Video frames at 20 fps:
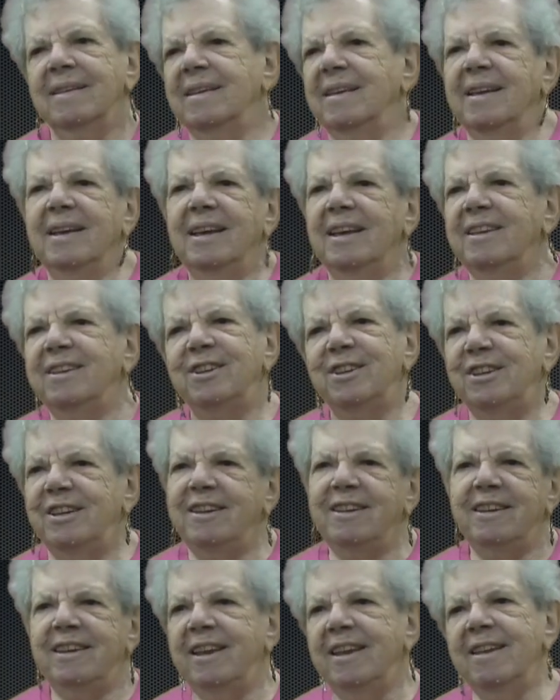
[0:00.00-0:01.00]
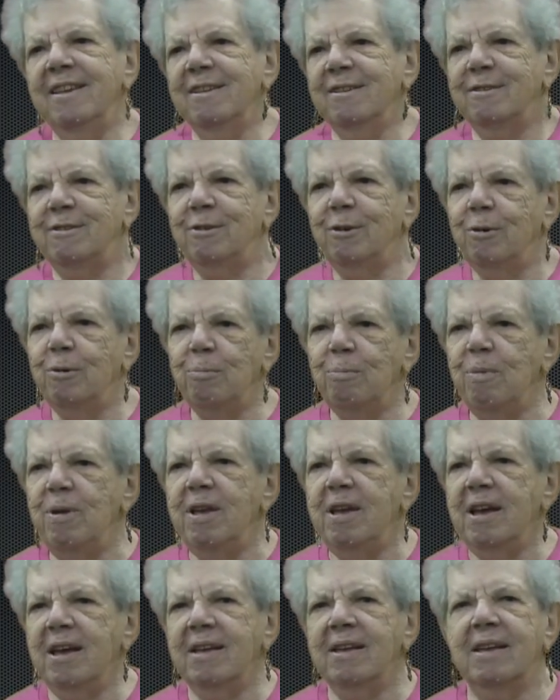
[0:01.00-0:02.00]
it didn't suit me,
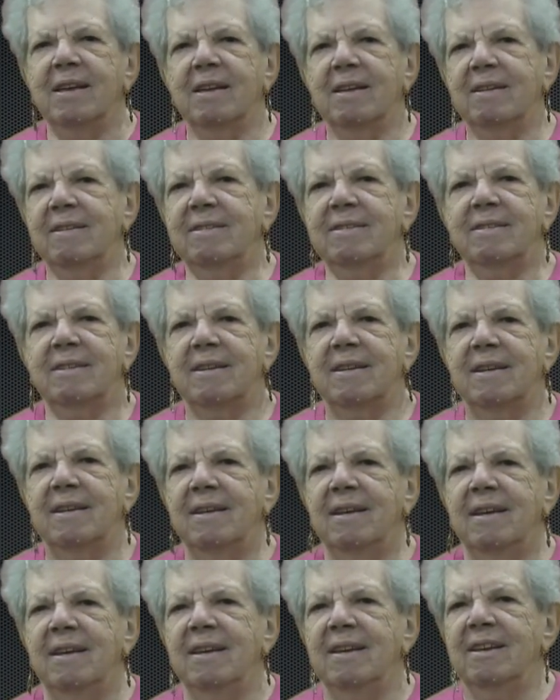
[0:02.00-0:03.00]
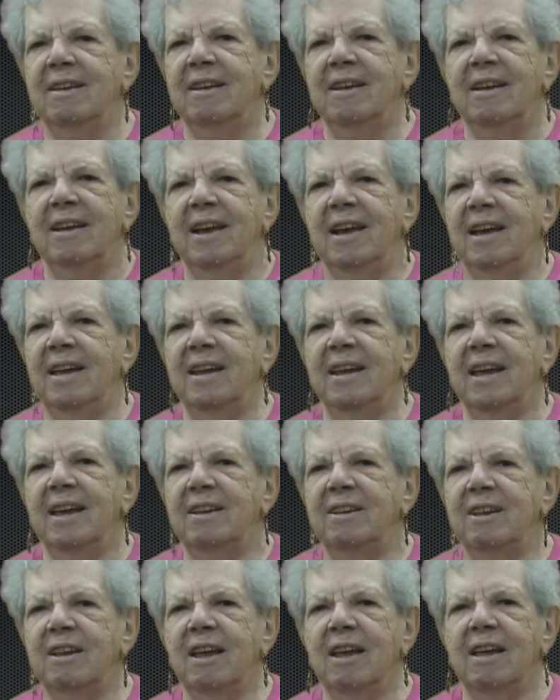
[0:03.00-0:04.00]
I guess. And
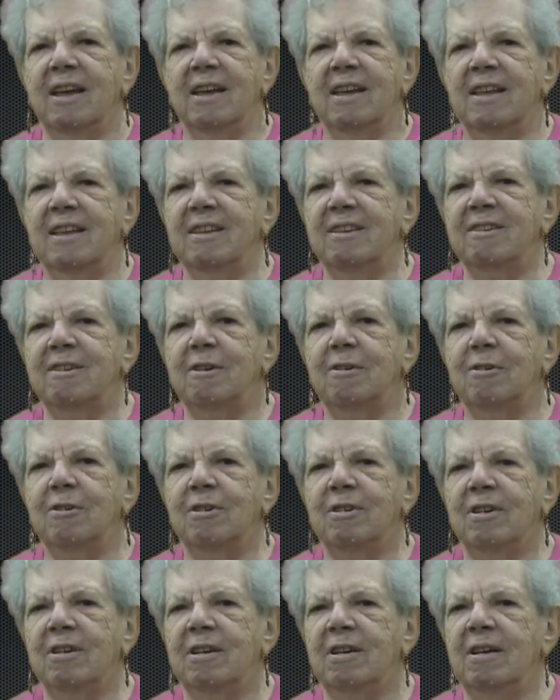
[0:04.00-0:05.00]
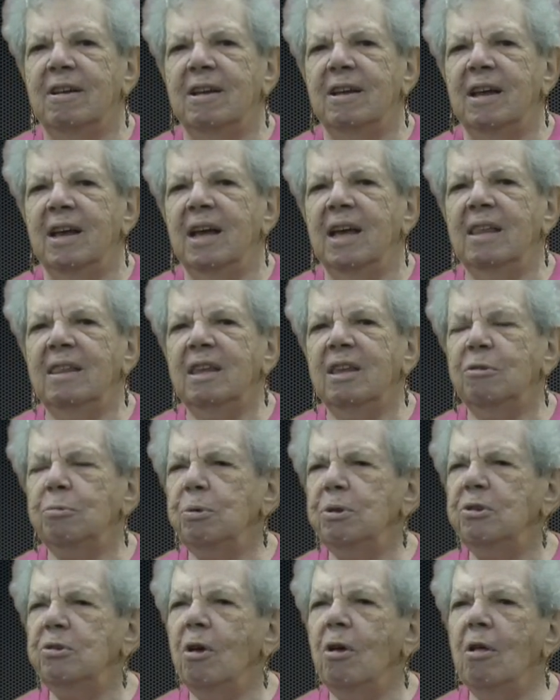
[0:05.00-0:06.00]
and this
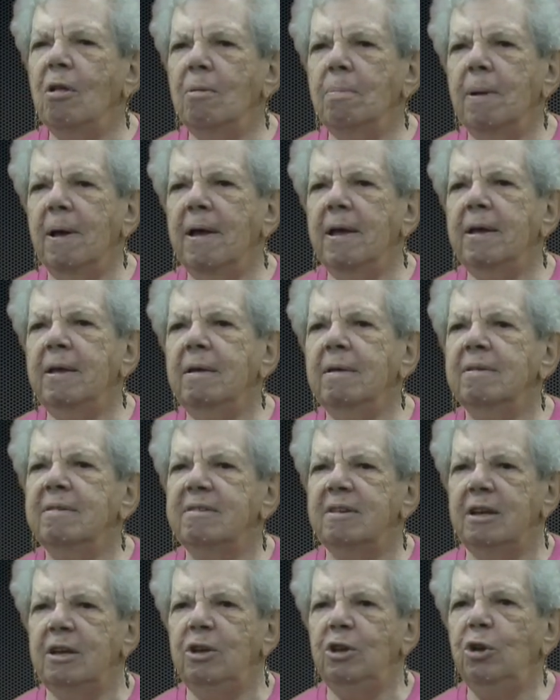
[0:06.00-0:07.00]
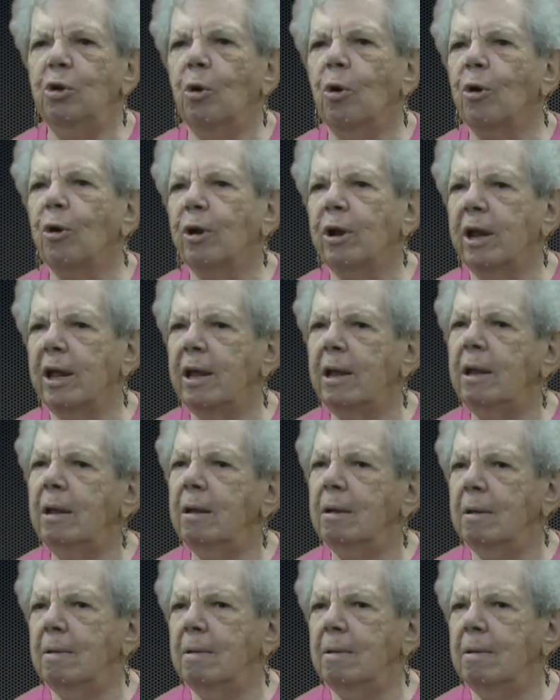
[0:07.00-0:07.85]
was all by seniority.